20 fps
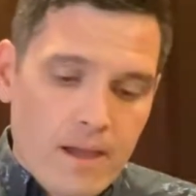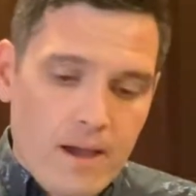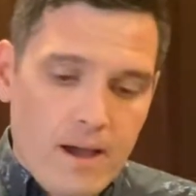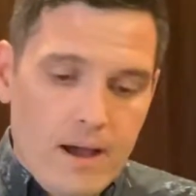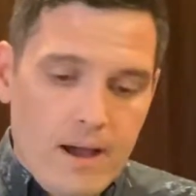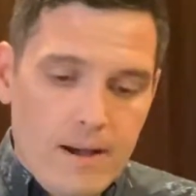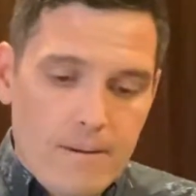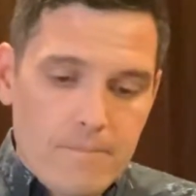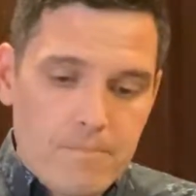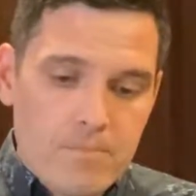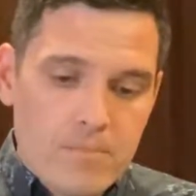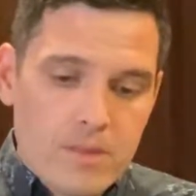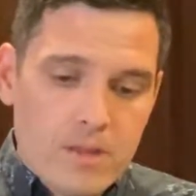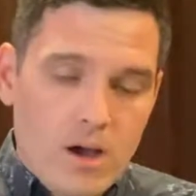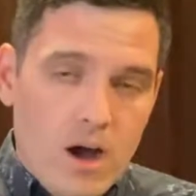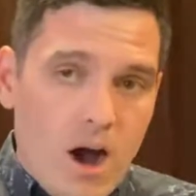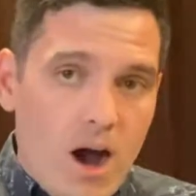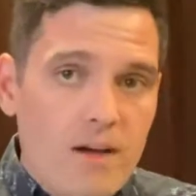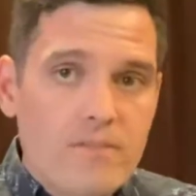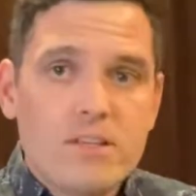um,
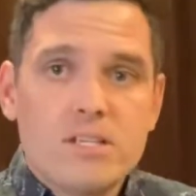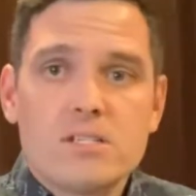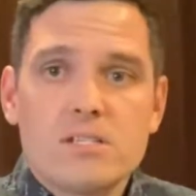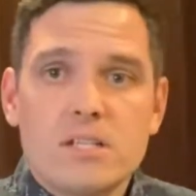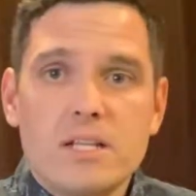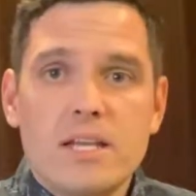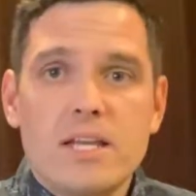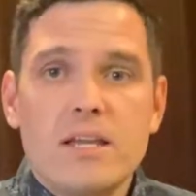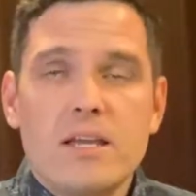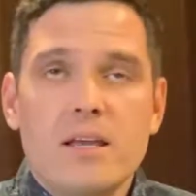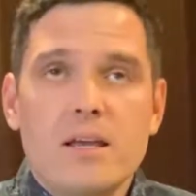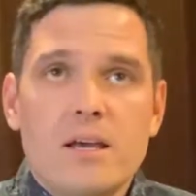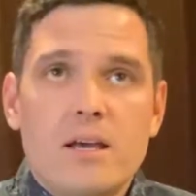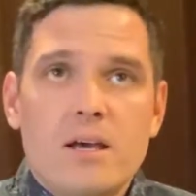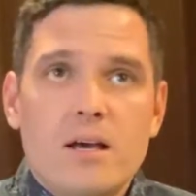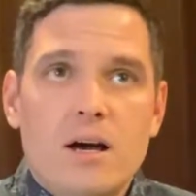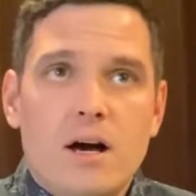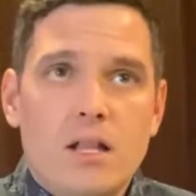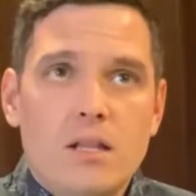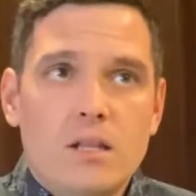obviously
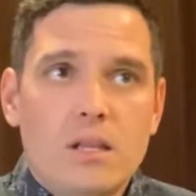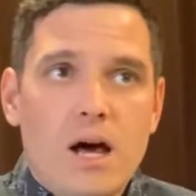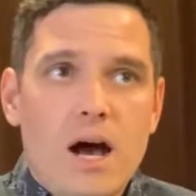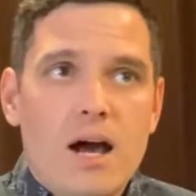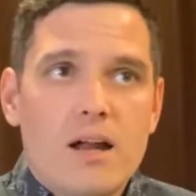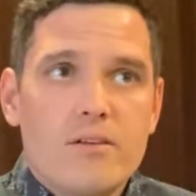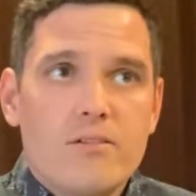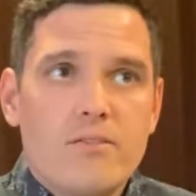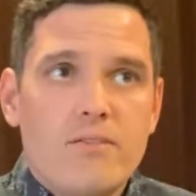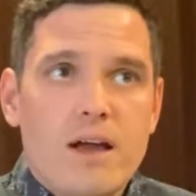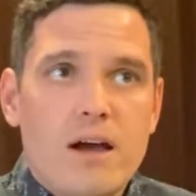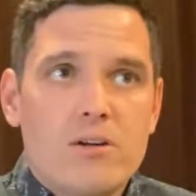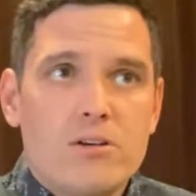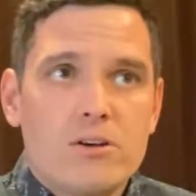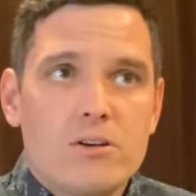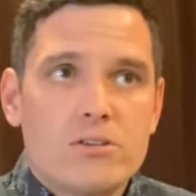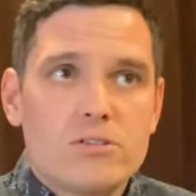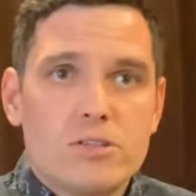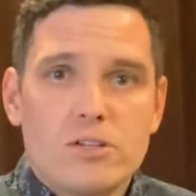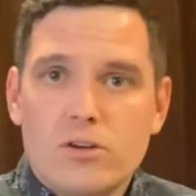a lot of
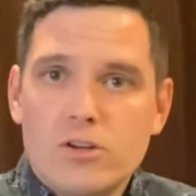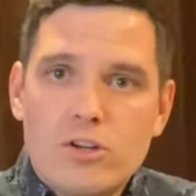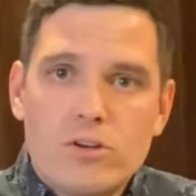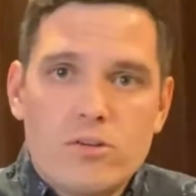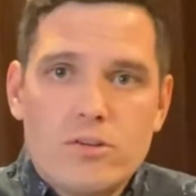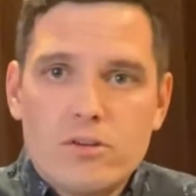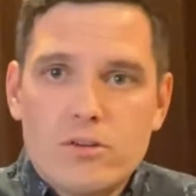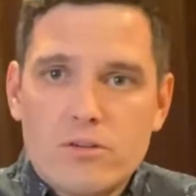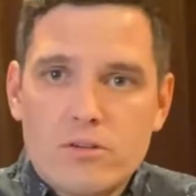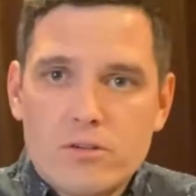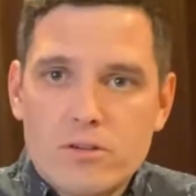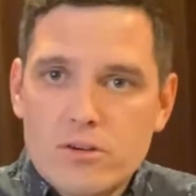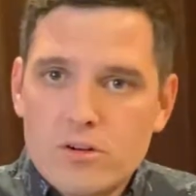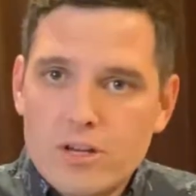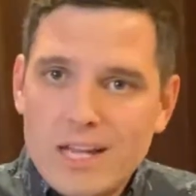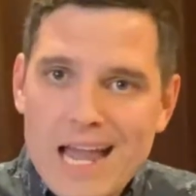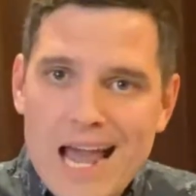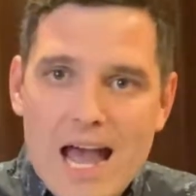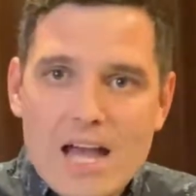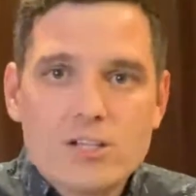founders you know you're, you're you're
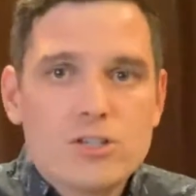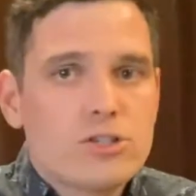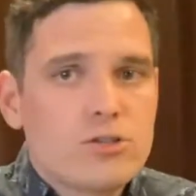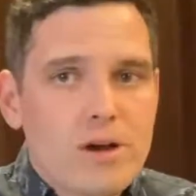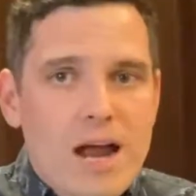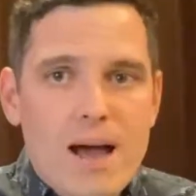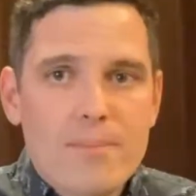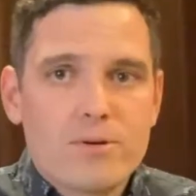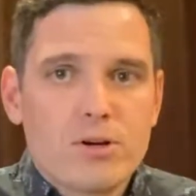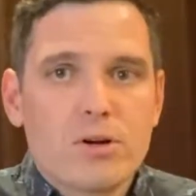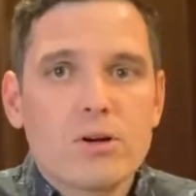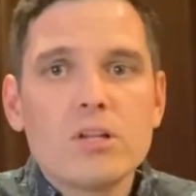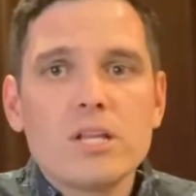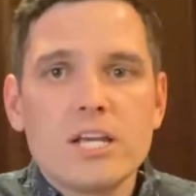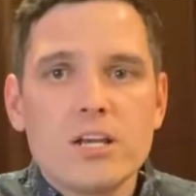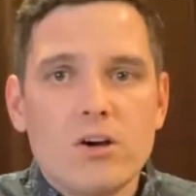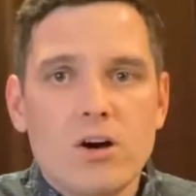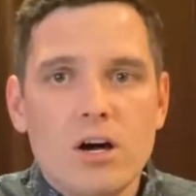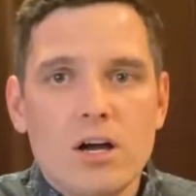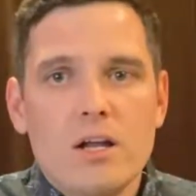cash strapped
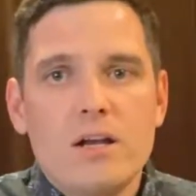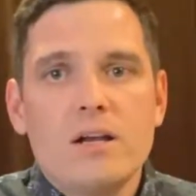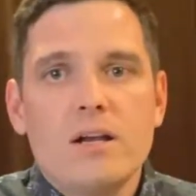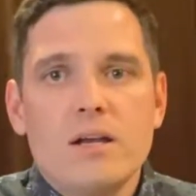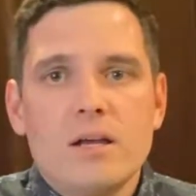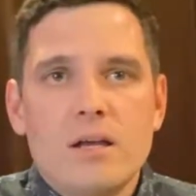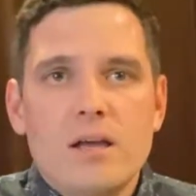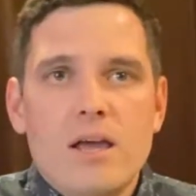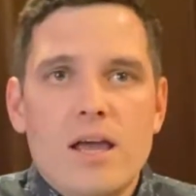early on